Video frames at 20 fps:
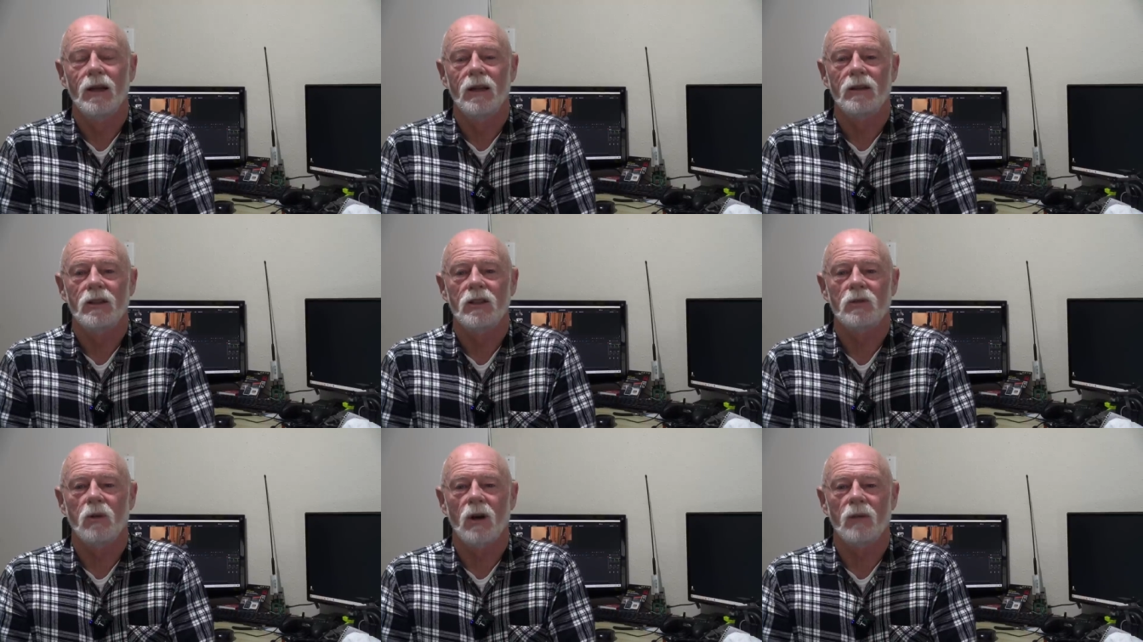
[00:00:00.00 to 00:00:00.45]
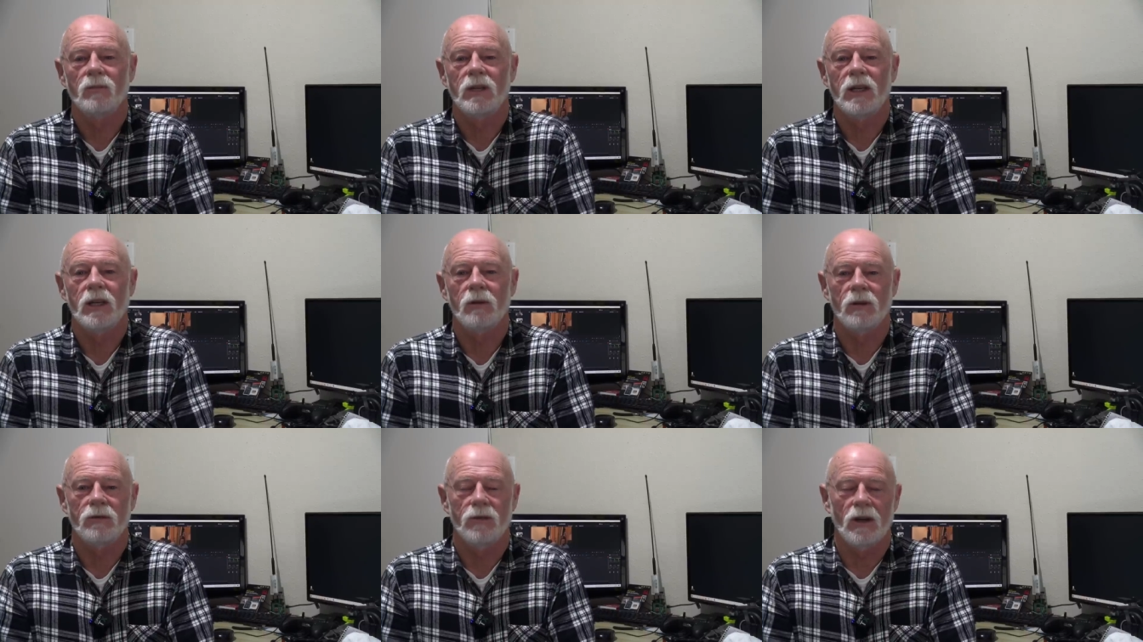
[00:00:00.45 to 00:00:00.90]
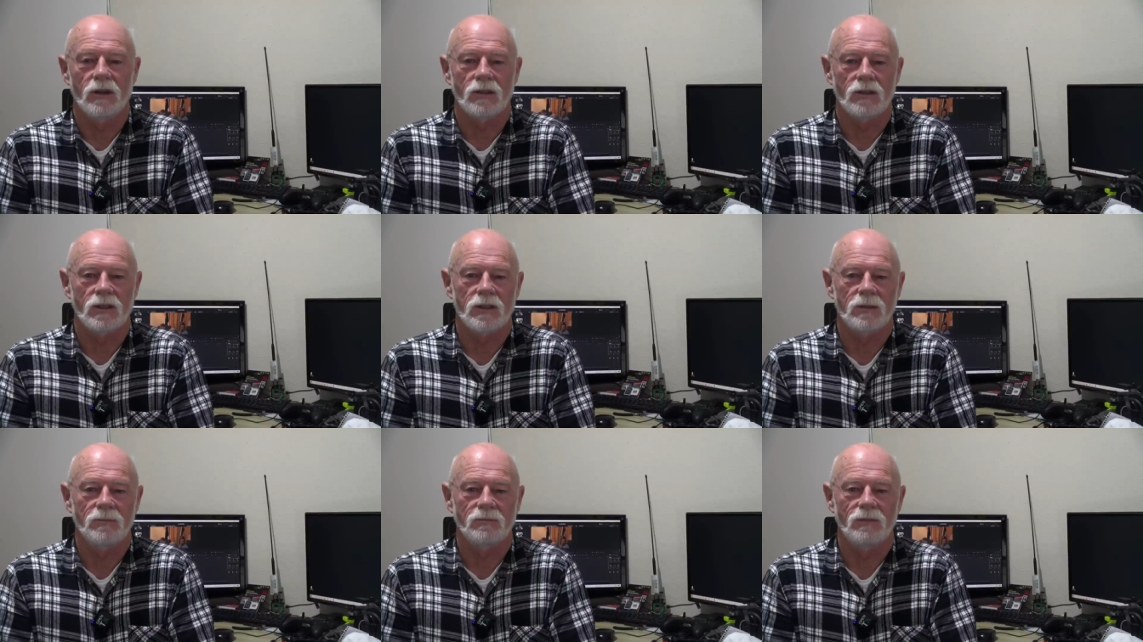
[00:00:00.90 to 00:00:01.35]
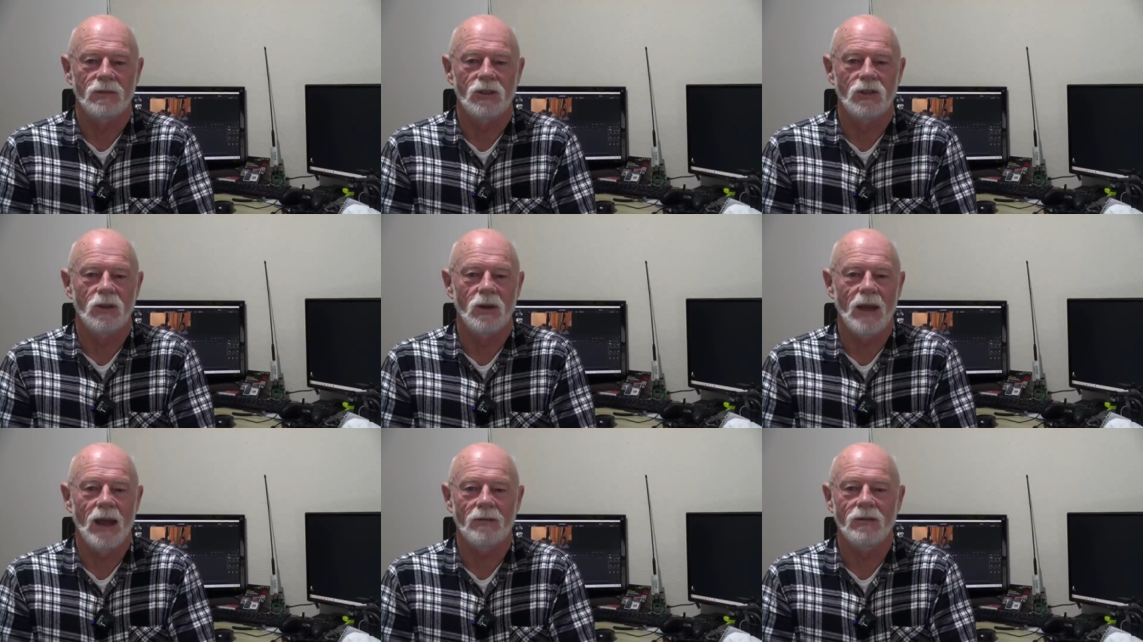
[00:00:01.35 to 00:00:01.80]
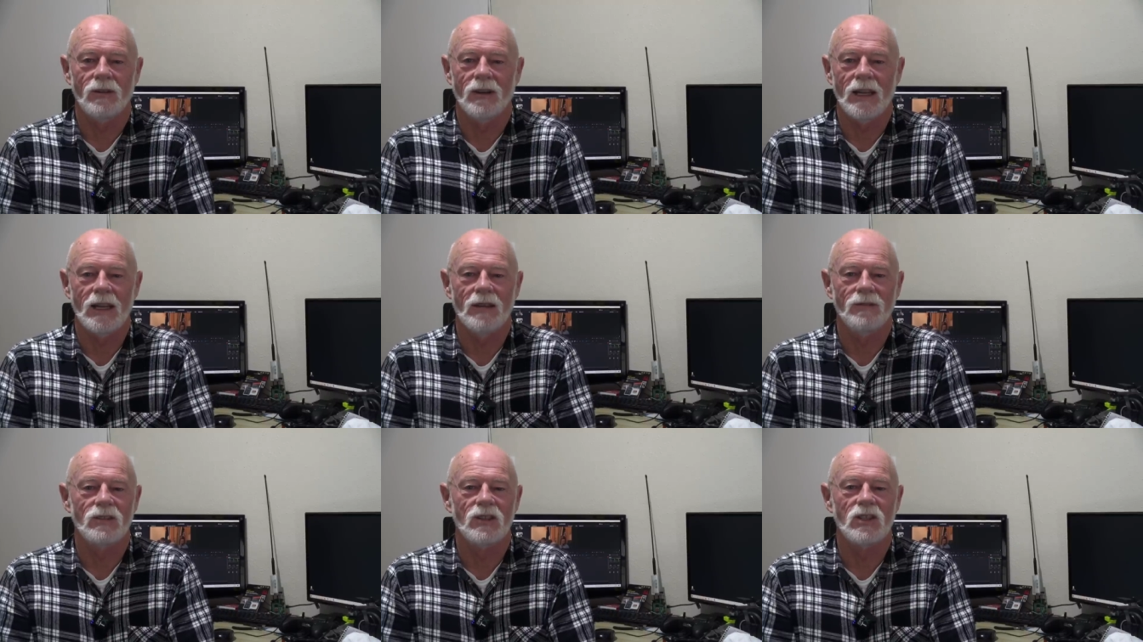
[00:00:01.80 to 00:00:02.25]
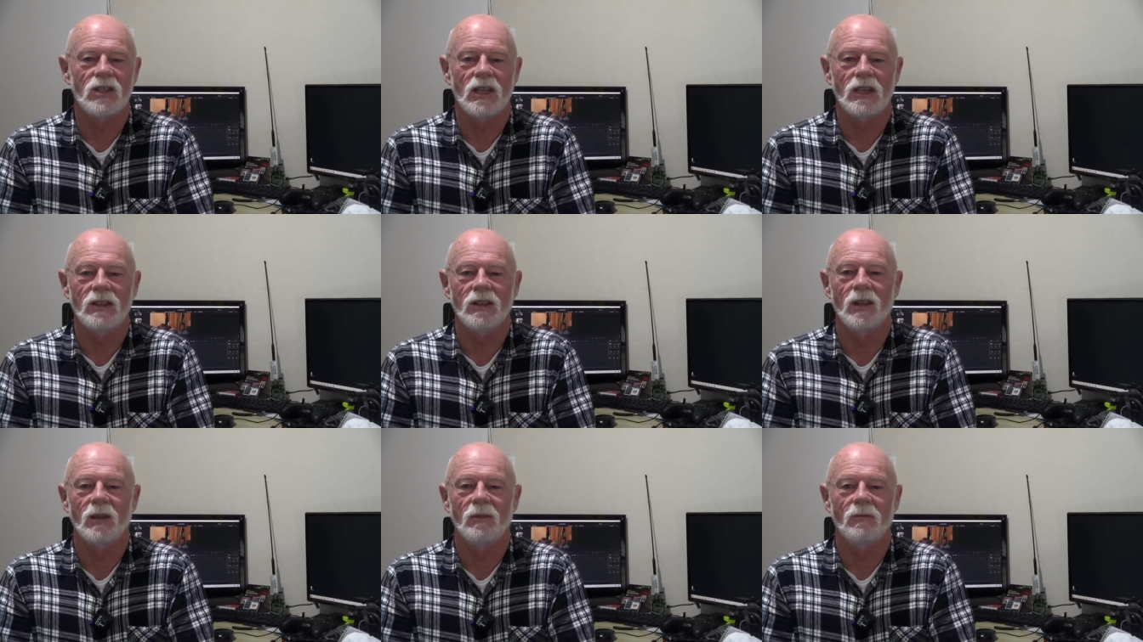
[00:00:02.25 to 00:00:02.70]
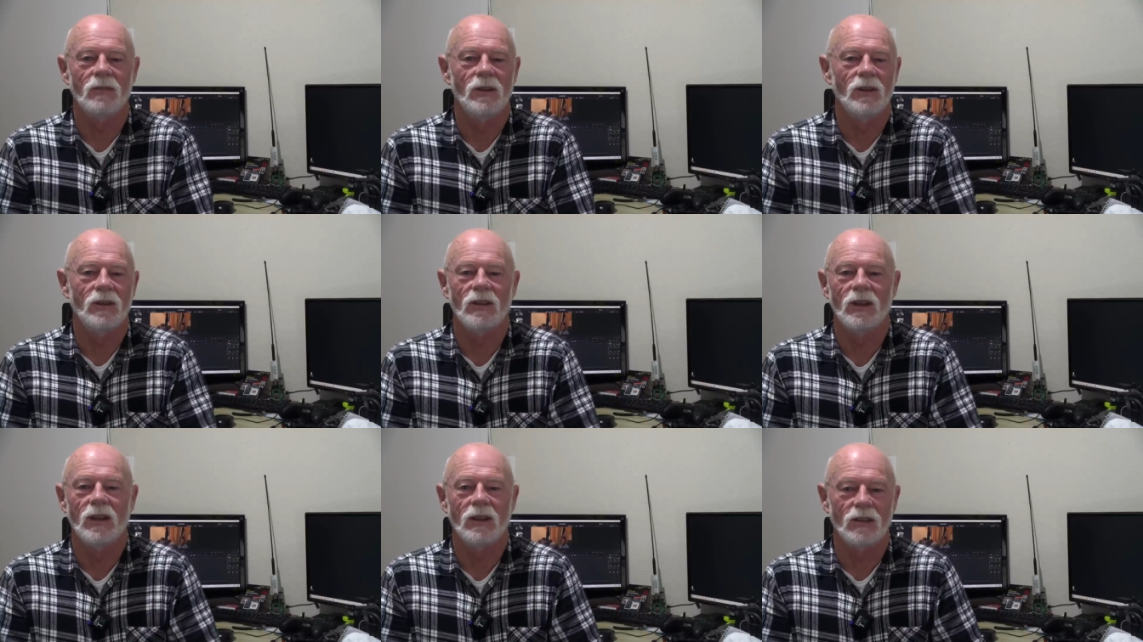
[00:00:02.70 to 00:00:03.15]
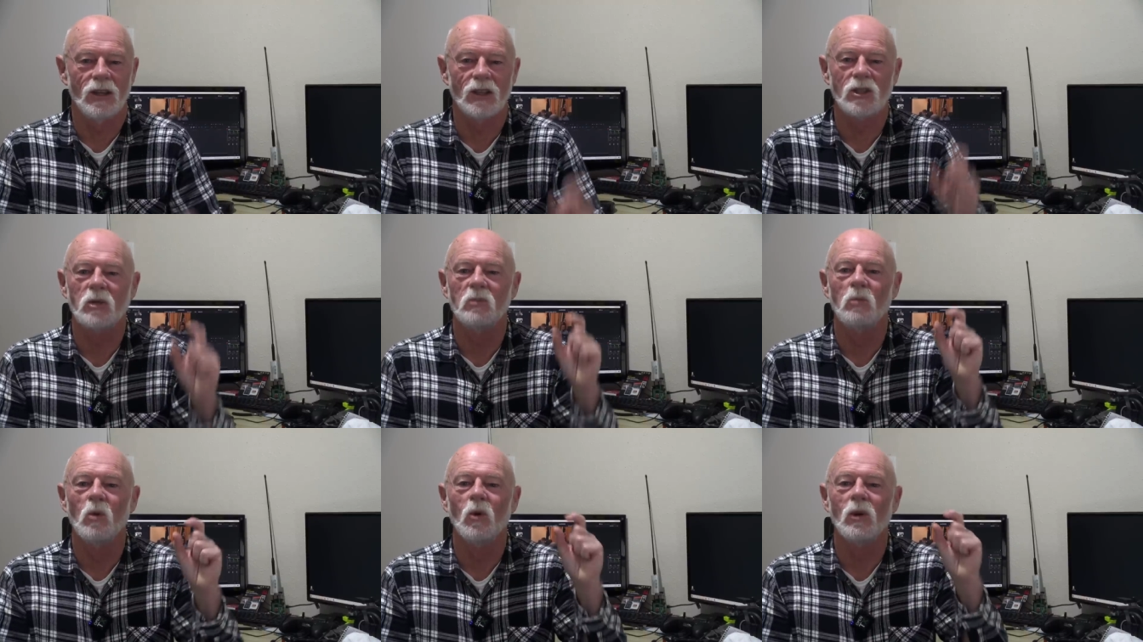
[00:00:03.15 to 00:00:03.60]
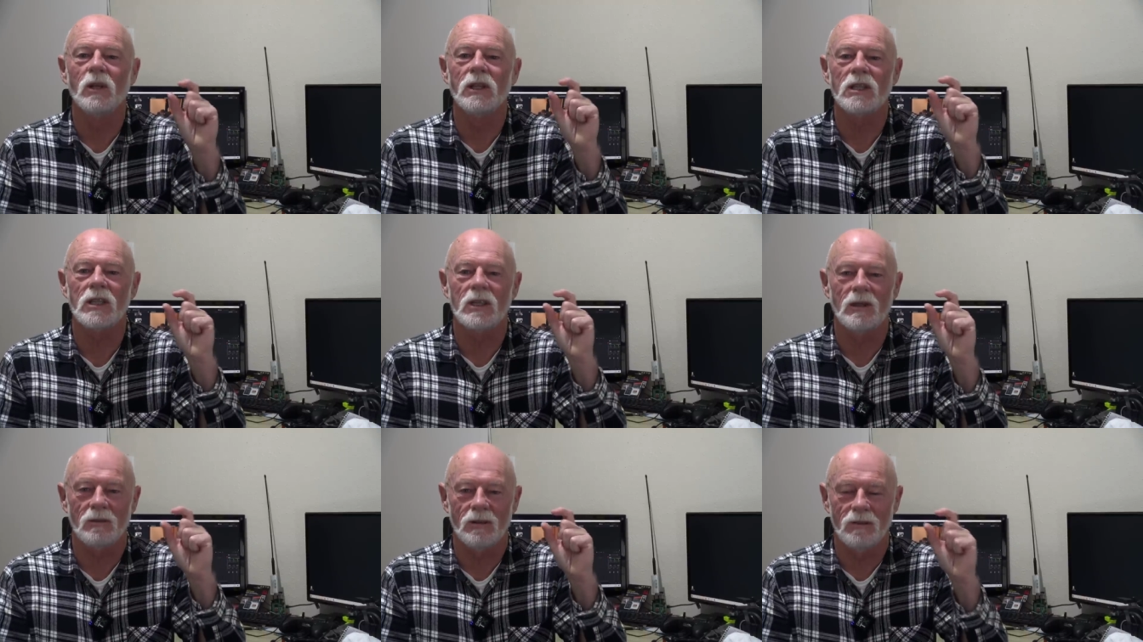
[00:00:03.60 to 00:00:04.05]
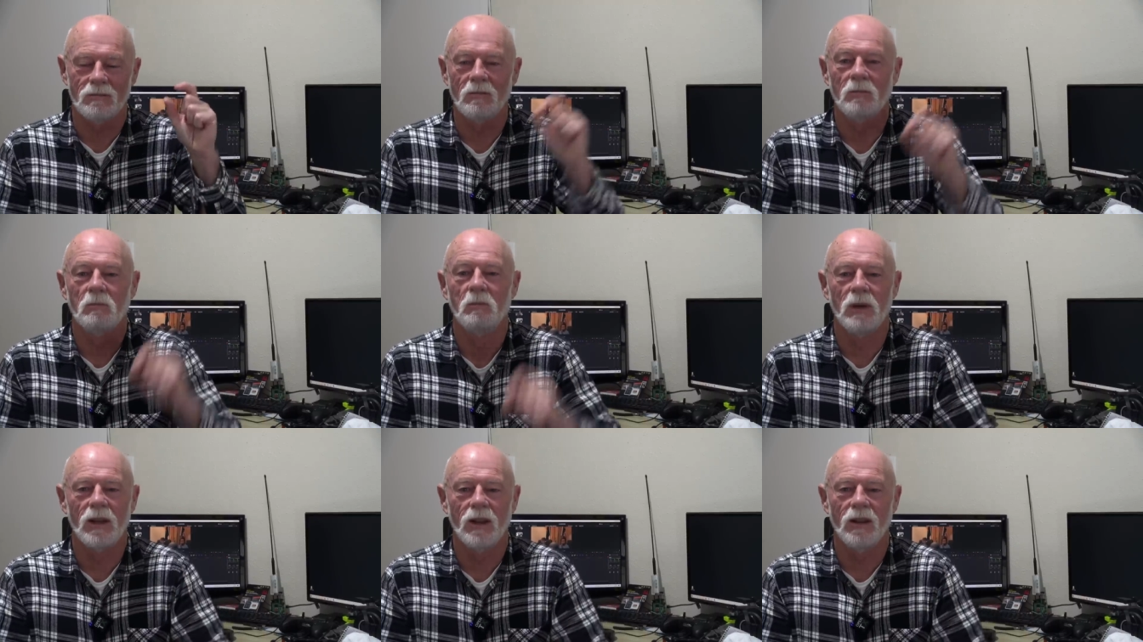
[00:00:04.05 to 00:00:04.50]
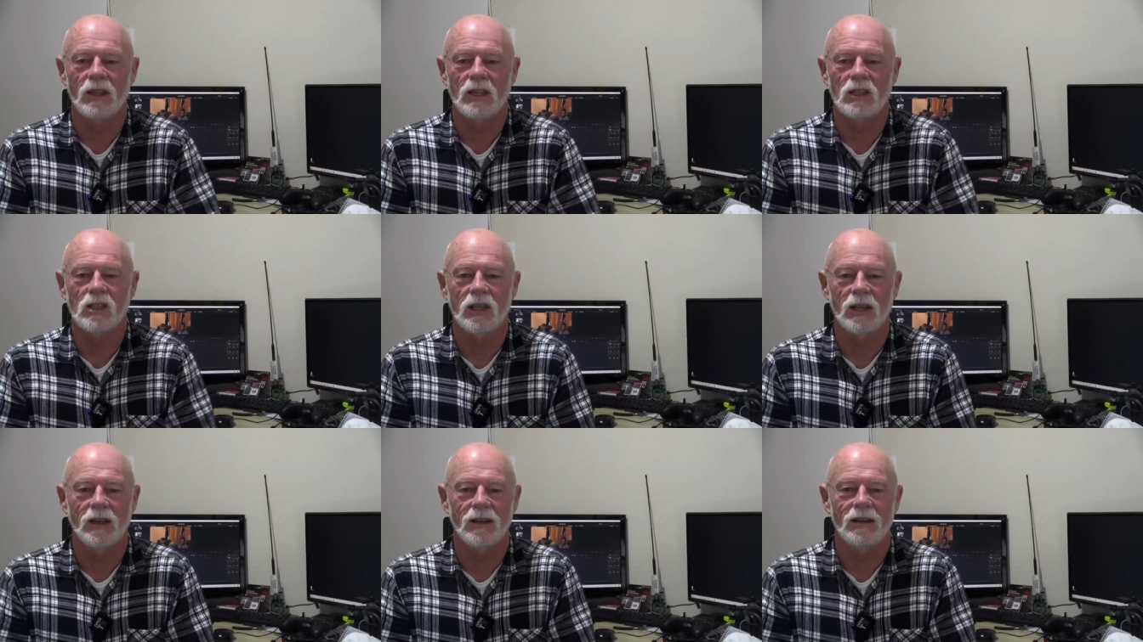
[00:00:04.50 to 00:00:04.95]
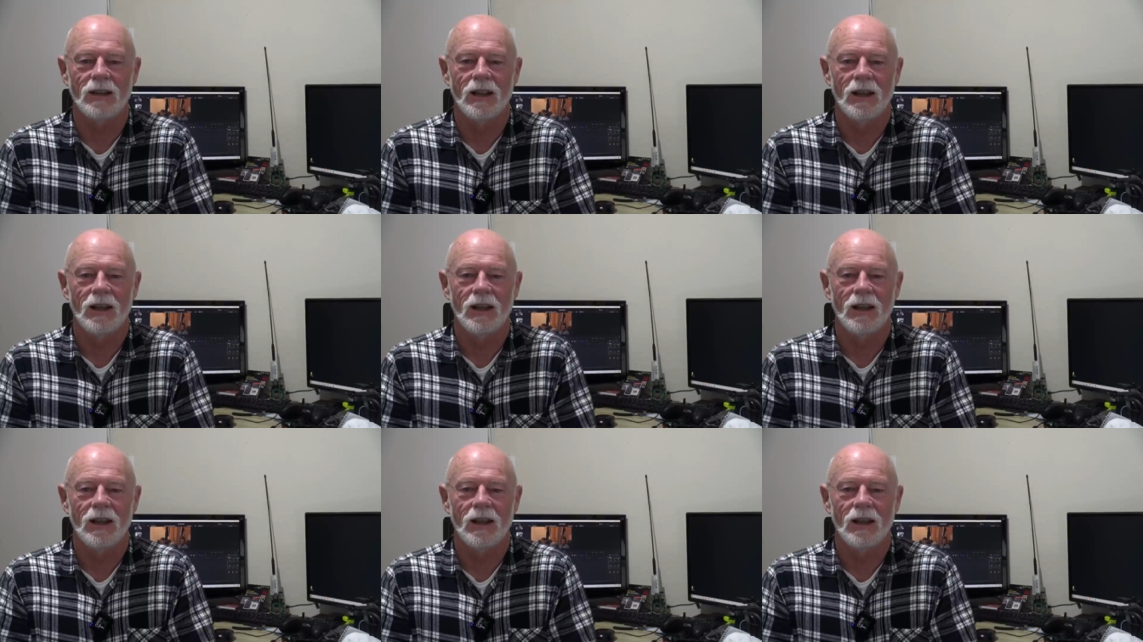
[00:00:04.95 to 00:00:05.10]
That's what I'm dealing with, folks. You haven't even seen the smallest bit of this yet.